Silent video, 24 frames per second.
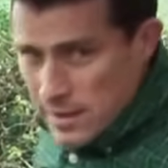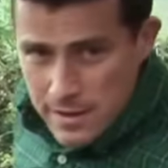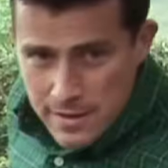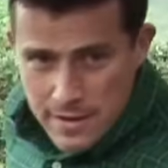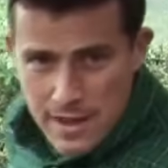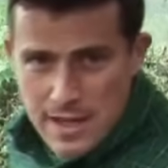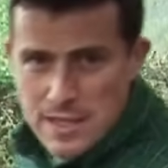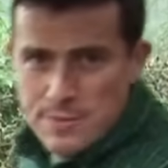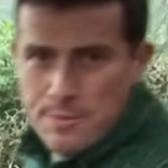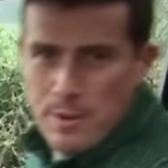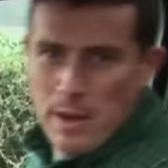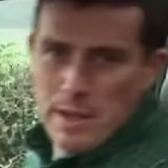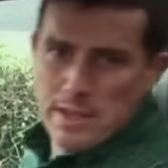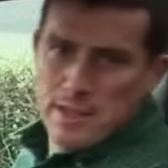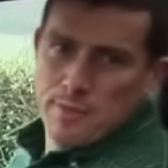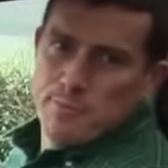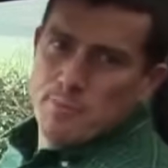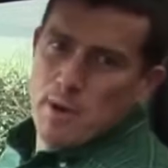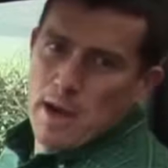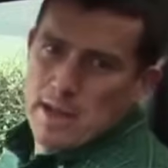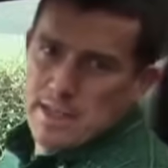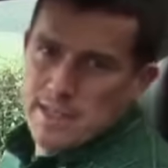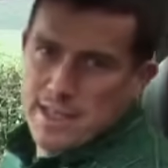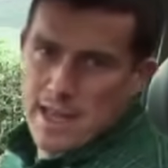There's plenty of
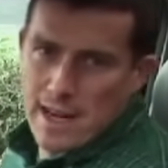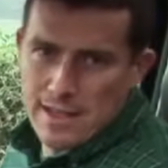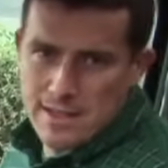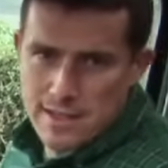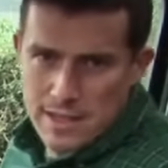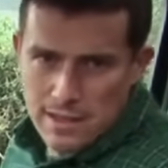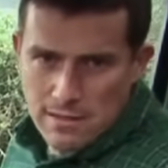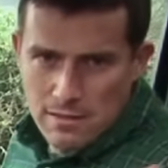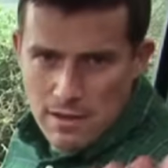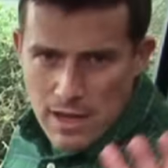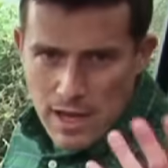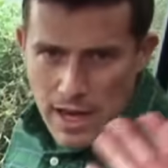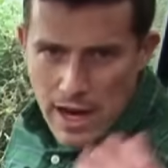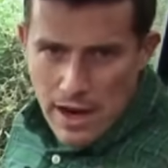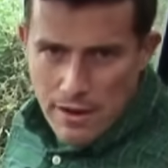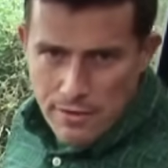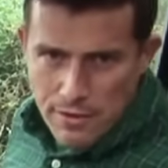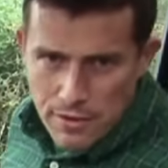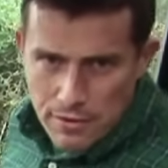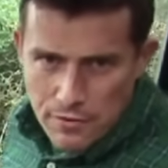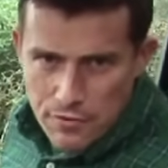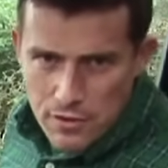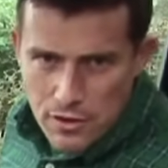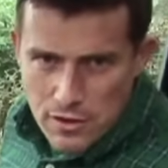practicality here in
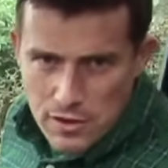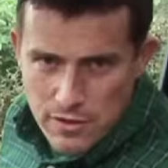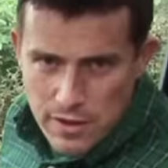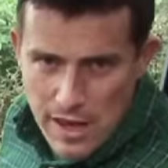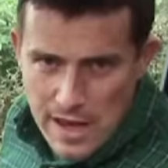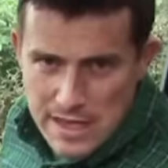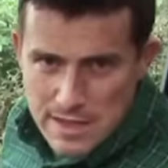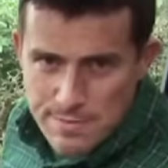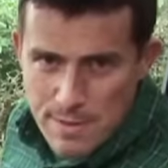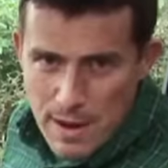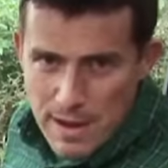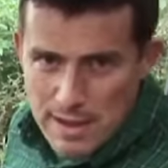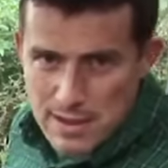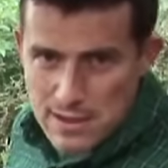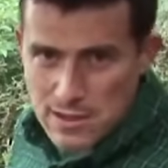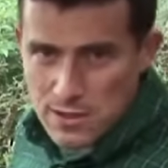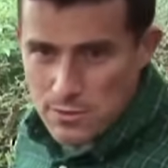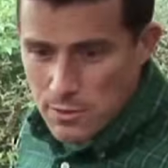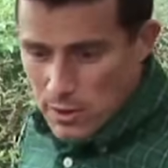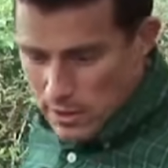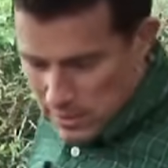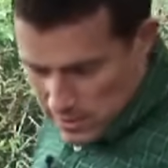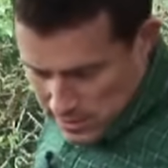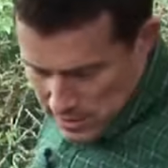the front of the S-Max as
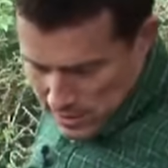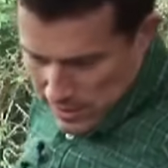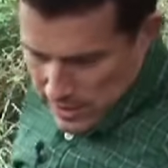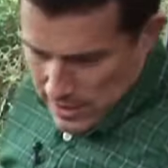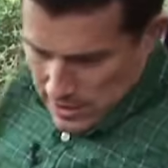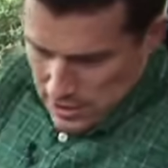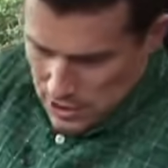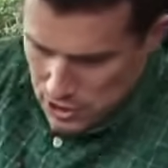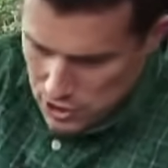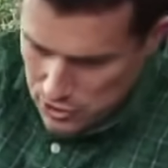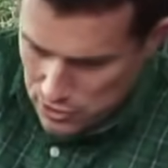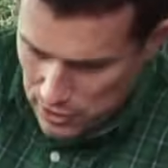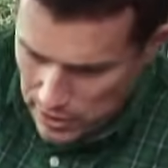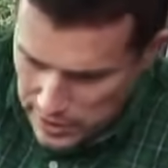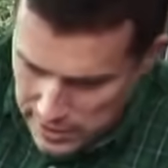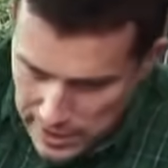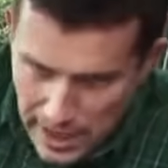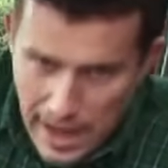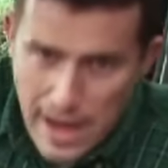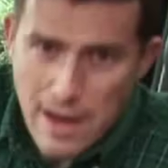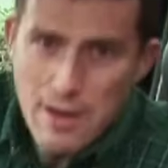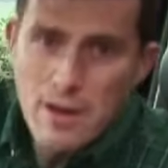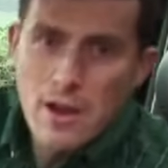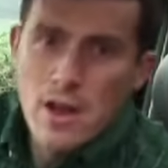well, as I'll illustrate
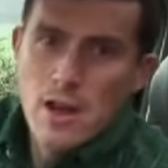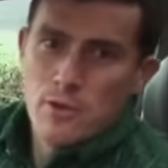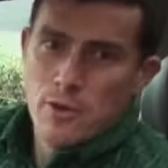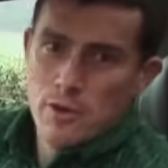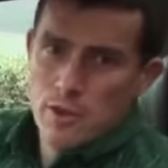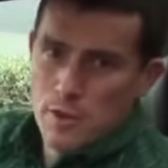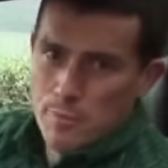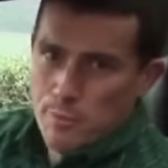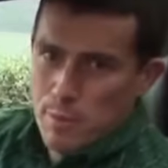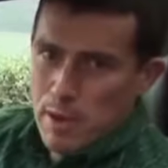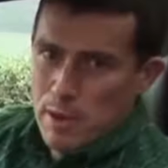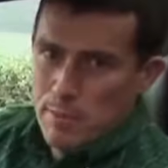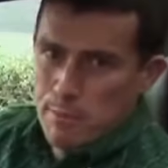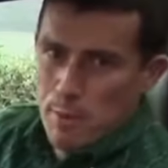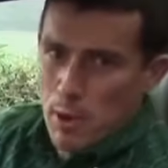now with a big